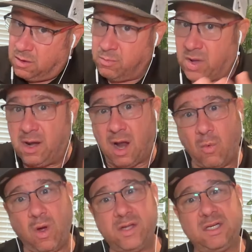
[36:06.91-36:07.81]
but I
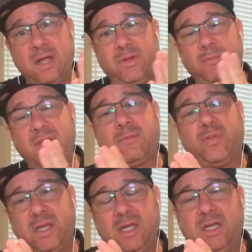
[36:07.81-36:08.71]
wasn't able to make
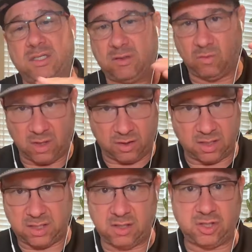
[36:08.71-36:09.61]
peace with the
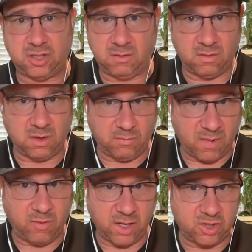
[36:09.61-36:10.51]
tension in my
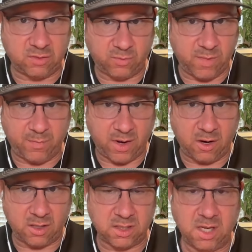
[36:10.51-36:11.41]
relationship with my
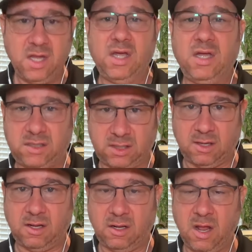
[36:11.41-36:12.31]
parents
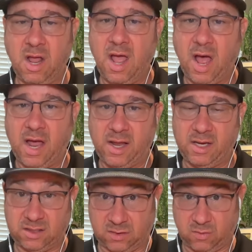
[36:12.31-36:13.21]
until I
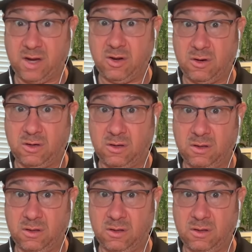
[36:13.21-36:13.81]
surrendered